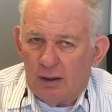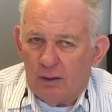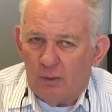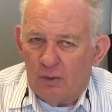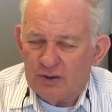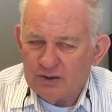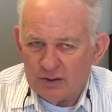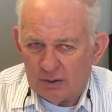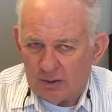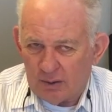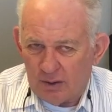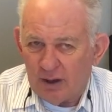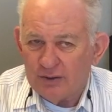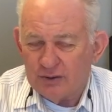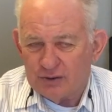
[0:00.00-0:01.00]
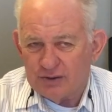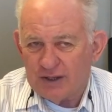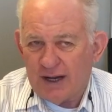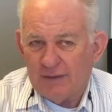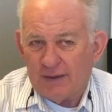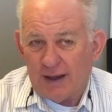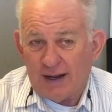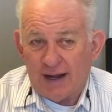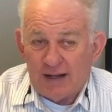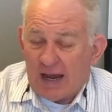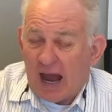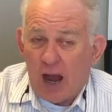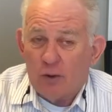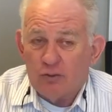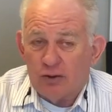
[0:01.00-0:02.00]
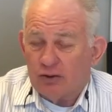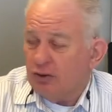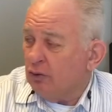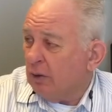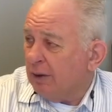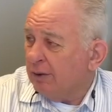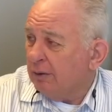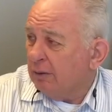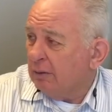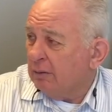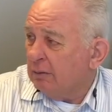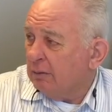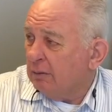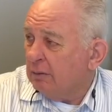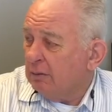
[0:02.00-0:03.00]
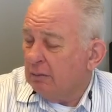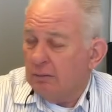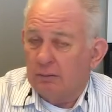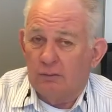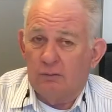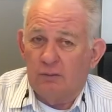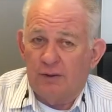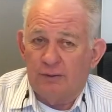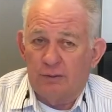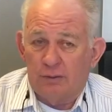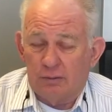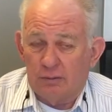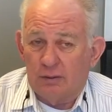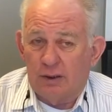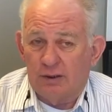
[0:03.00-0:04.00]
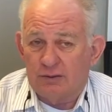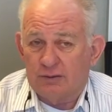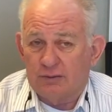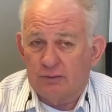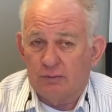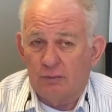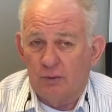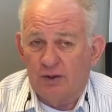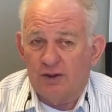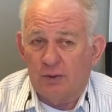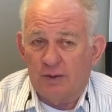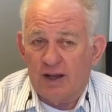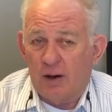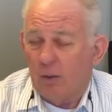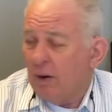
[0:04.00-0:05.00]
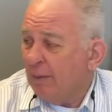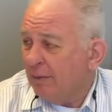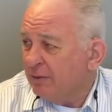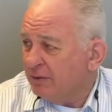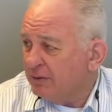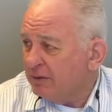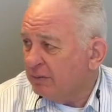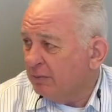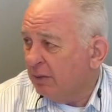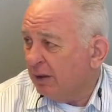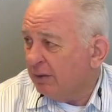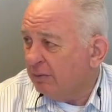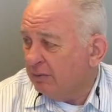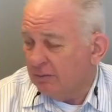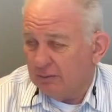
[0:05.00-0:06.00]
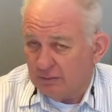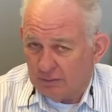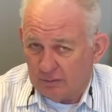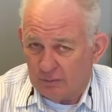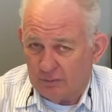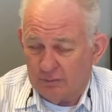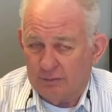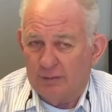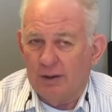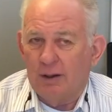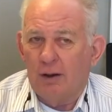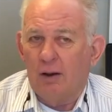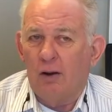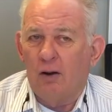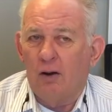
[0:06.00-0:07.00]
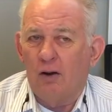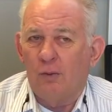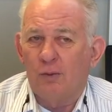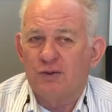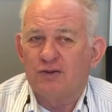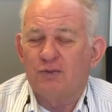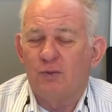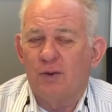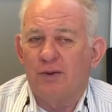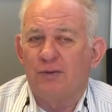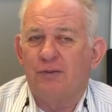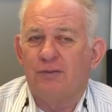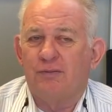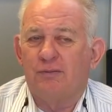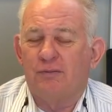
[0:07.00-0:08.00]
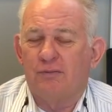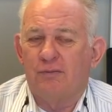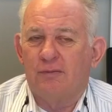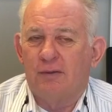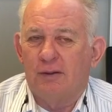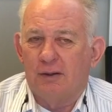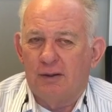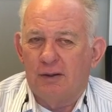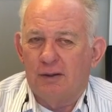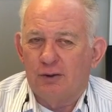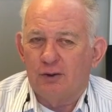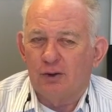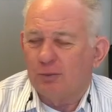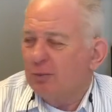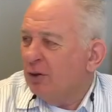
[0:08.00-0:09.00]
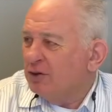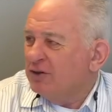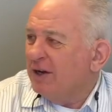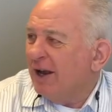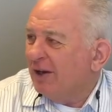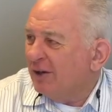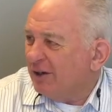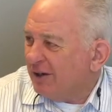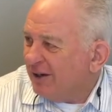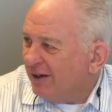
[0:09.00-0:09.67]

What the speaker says: Once you understand that and how to do it, whether it's with or without weapons, but always with your personality,